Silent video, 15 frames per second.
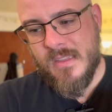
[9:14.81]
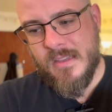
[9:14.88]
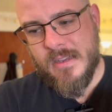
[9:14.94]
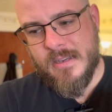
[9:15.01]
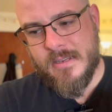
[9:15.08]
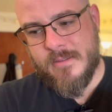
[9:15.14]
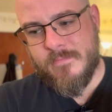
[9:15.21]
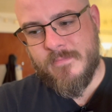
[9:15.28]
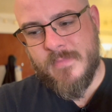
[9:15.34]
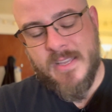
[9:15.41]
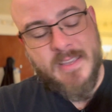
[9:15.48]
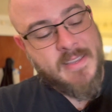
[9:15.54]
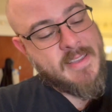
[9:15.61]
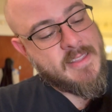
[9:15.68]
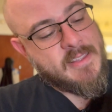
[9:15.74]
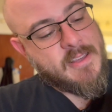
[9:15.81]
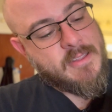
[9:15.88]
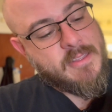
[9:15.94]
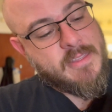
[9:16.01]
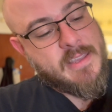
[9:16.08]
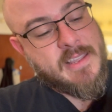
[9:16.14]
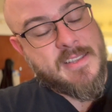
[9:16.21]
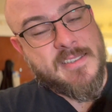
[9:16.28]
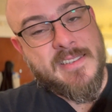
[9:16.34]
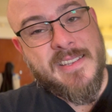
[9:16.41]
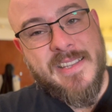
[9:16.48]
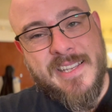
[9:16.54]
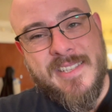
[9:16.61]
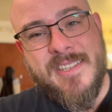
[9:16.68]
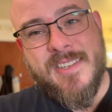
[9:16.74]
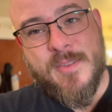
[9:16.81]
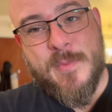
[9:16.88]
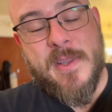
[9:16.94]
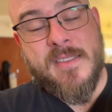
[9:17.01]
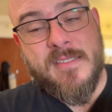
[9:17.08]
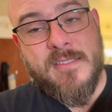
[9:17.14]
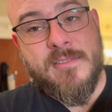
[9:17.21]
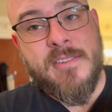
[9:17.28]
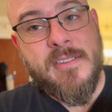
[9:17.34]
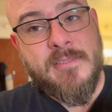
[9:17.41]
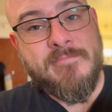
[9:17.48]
The other thing is, it's expensive,